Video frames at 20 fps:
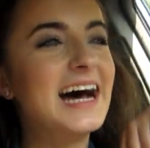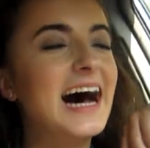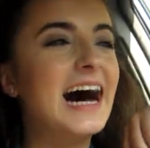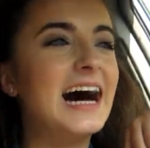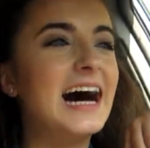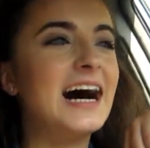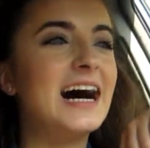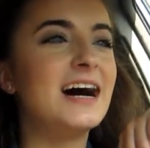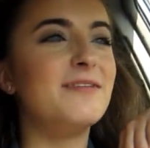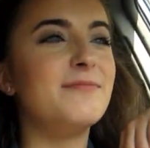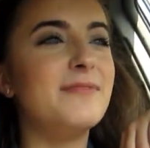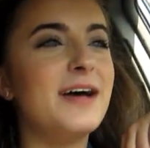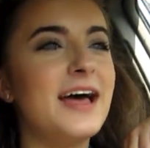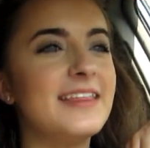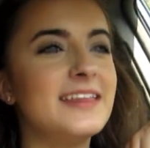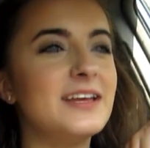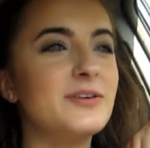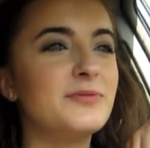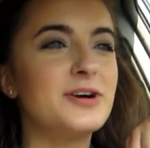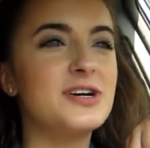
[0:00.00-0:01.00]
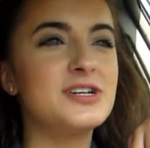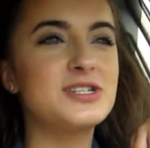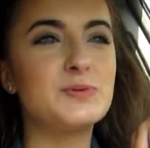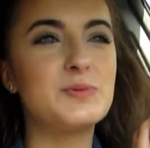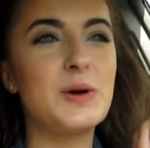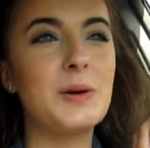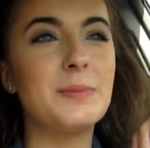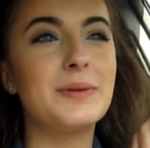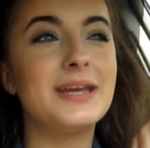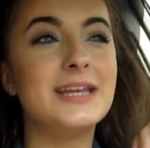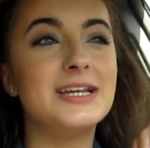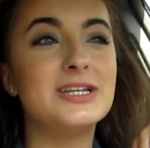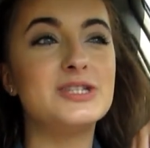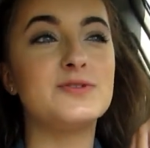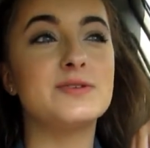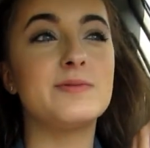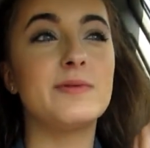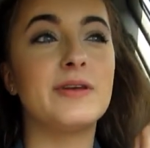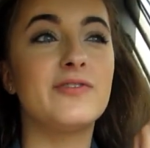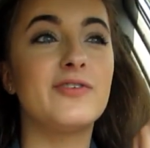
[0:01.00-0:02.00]
Um, and then we're also probably gonna
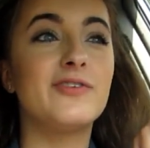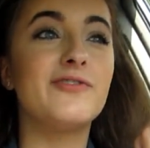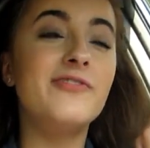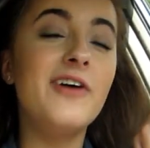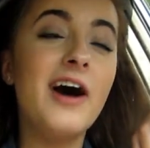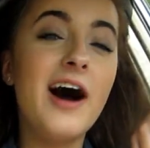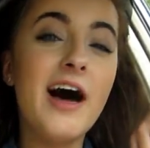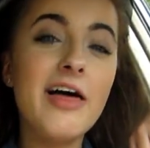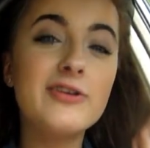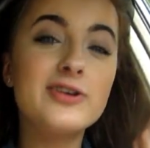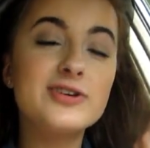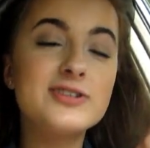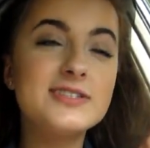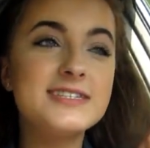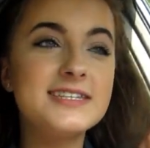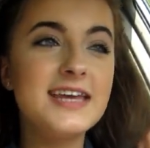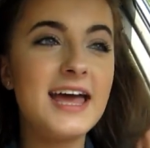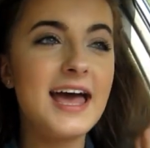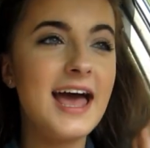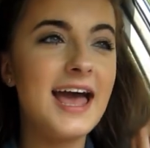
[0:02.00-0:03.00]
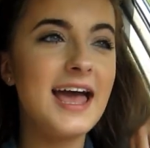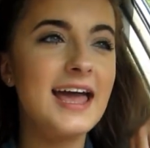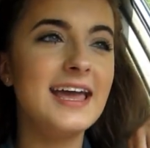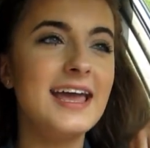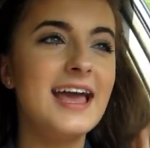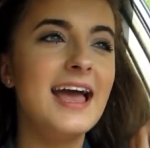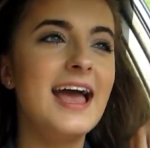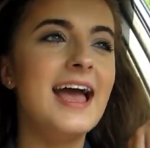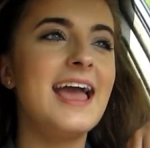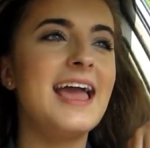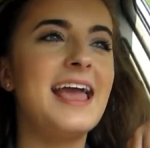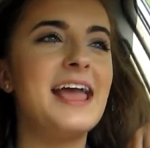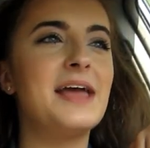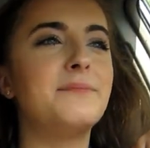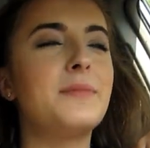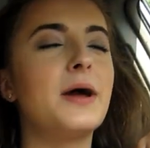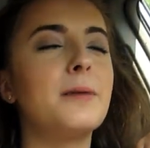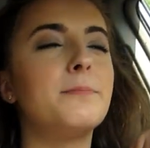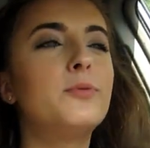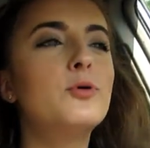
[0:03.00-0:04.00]
do something for Father's Day.
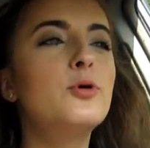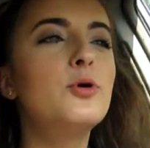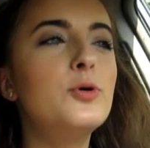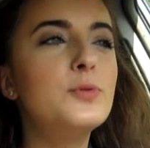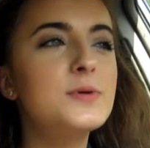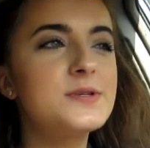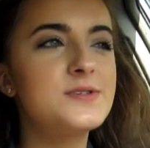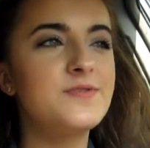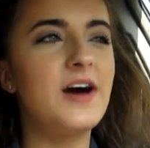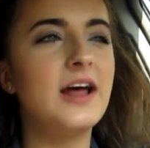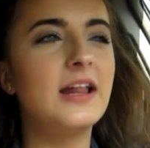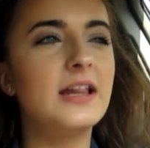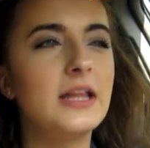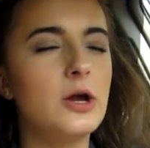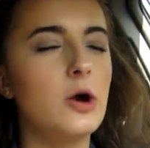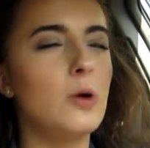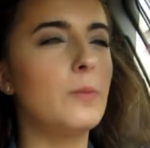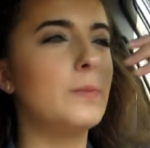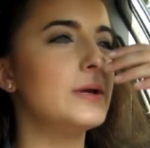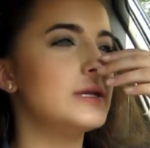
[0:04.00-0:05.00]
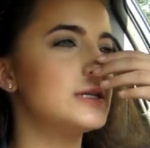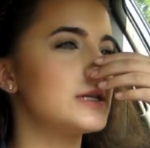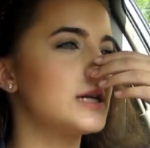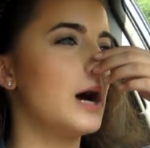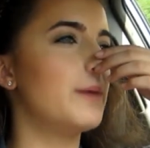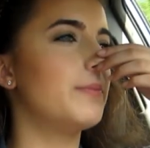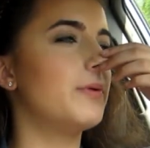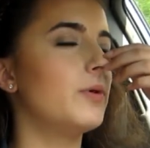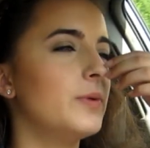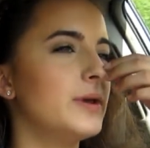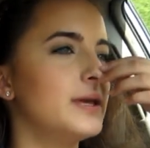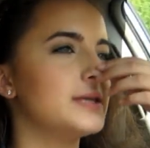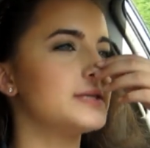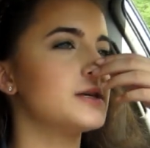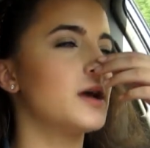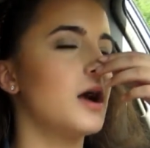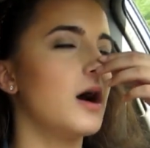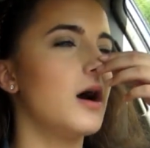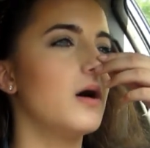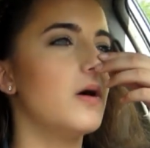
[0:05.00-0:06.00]
And my pool was finally opened a couple weeks
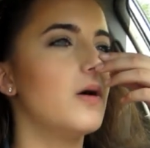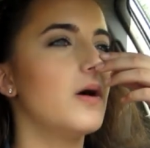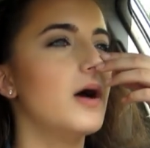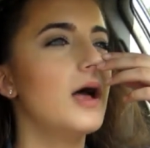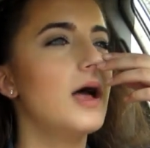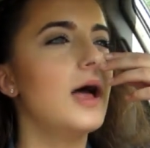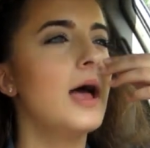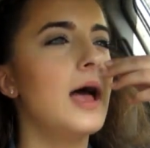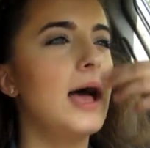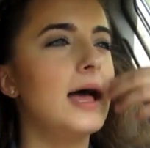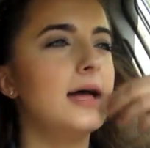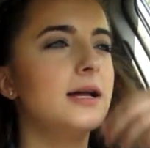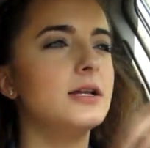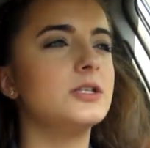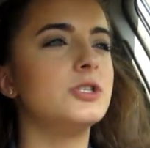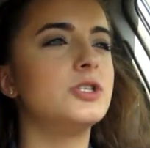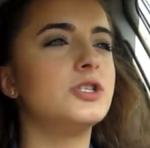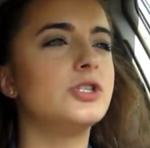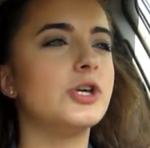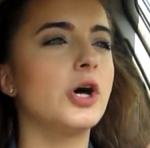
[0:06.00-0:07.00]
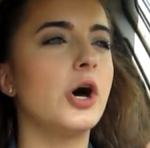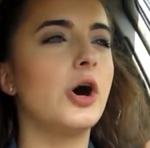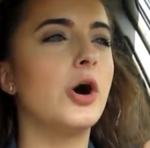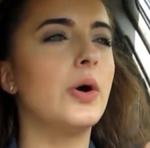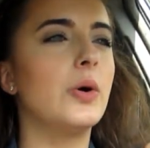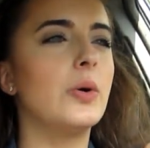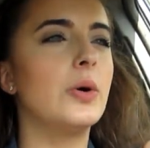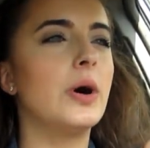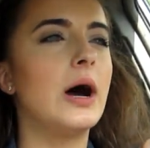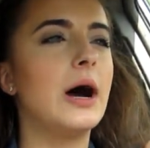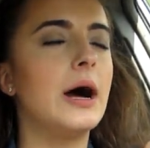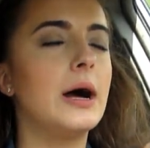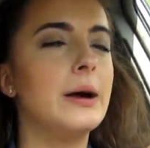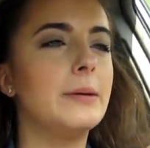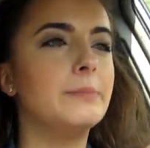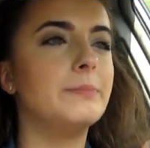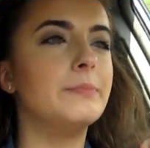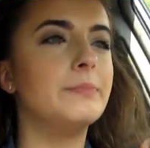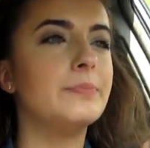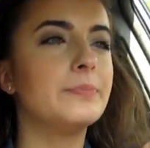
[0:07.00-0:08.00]
ago. And so
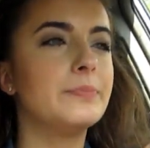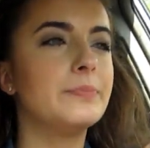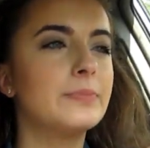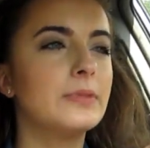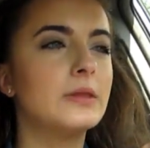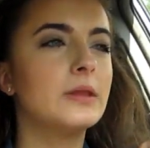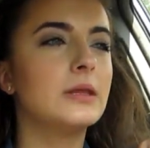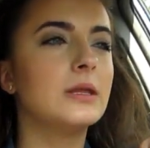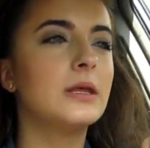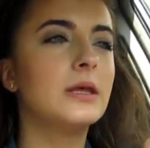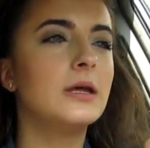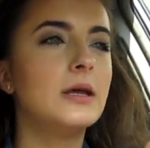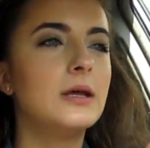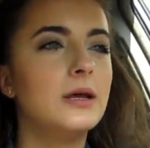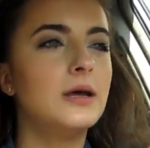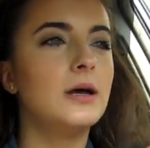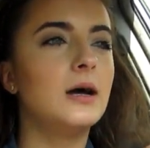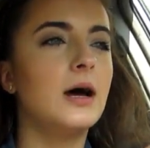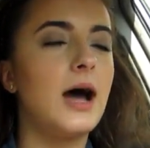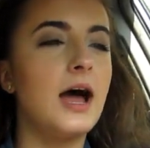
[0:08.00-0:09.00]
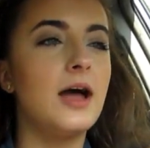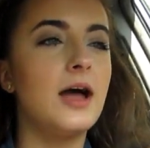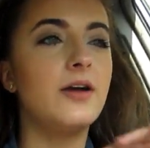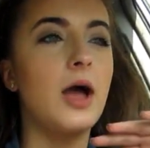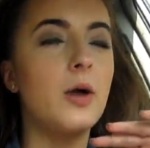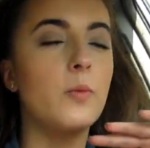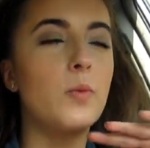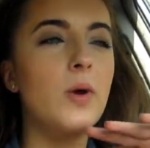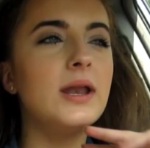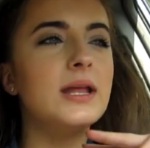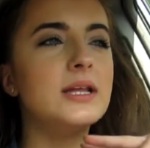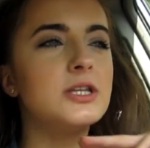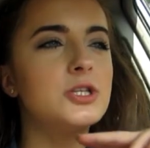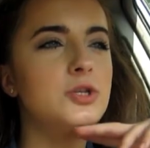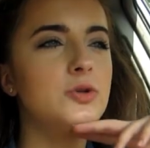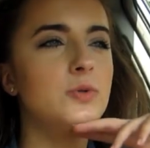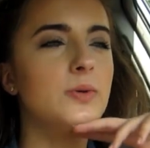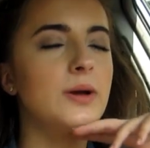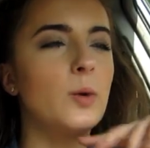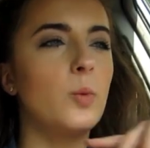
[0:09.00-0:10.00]
um, I, I, went
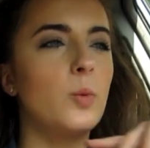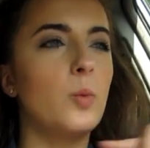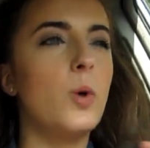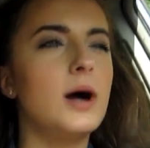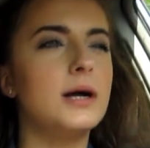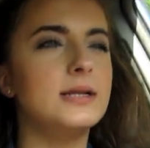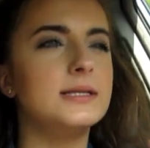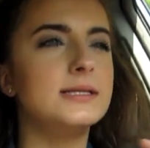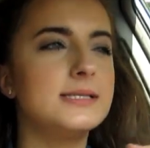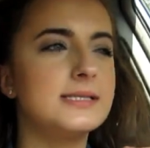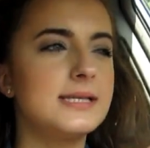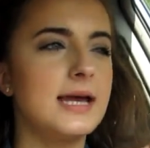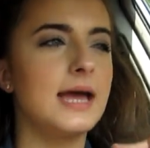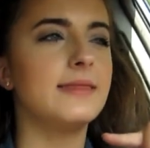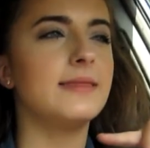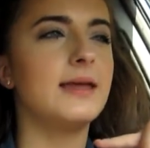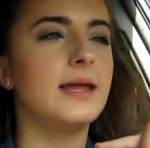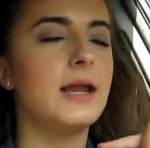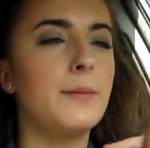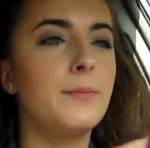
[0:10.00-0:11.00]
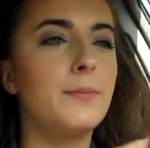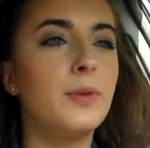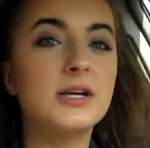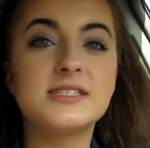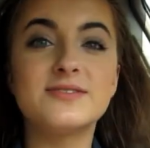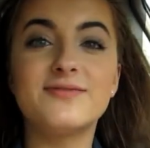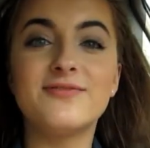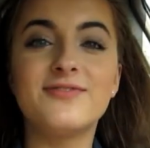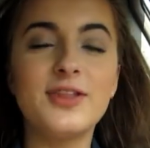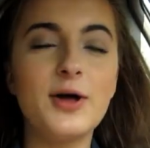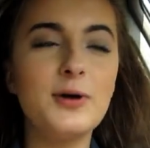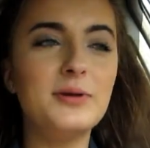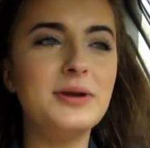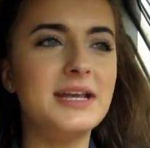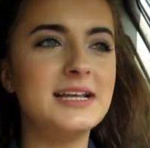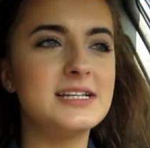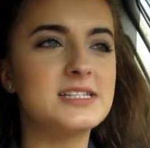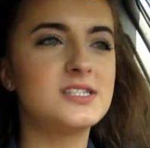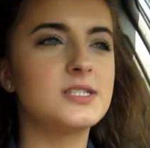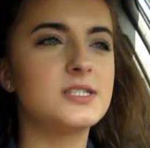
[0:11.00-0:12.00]
into it once and then I bought some
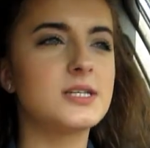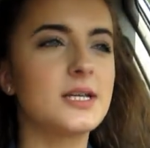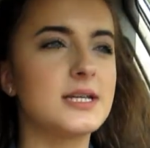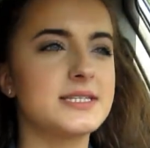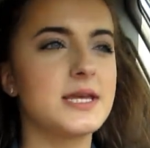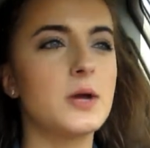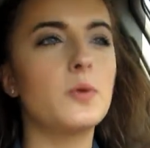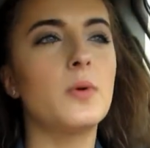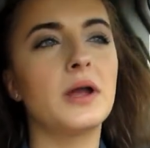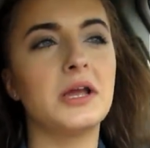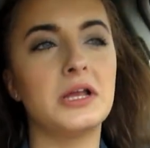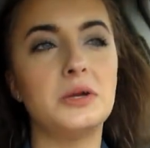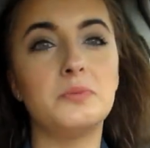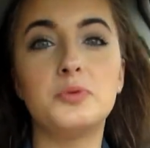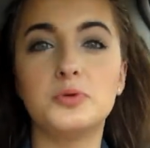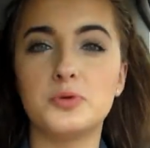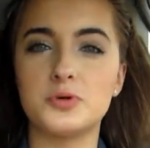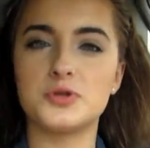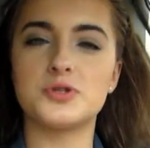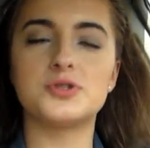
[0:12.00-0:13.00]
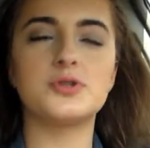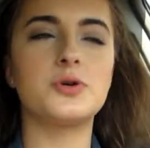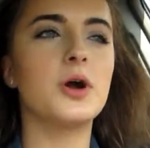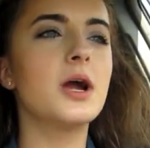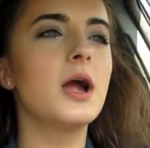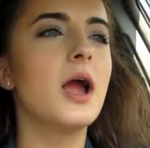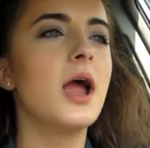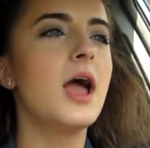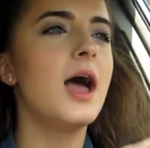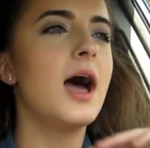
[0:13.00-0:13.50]
floaties because I work in a pool store.